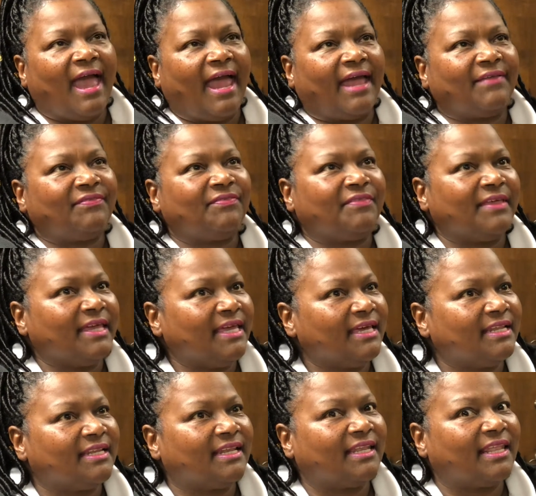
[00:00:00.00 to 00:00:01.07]
And
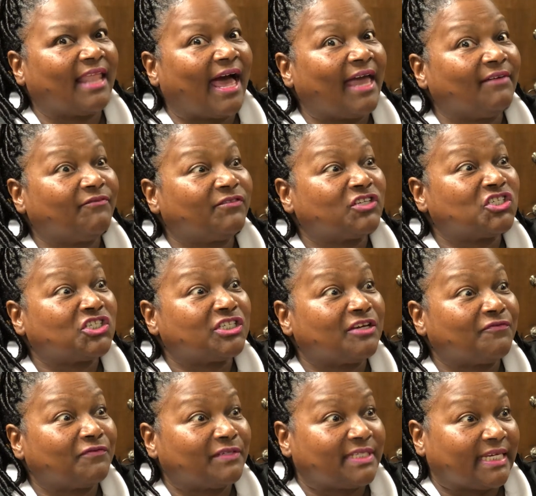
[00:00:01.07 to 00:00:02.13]
then life
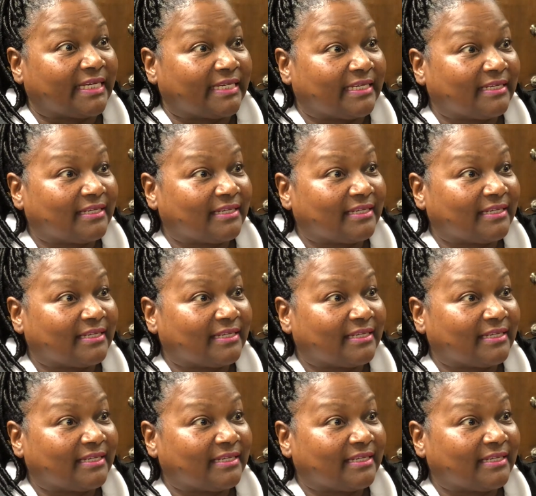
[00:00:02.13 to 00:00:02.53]
shifted.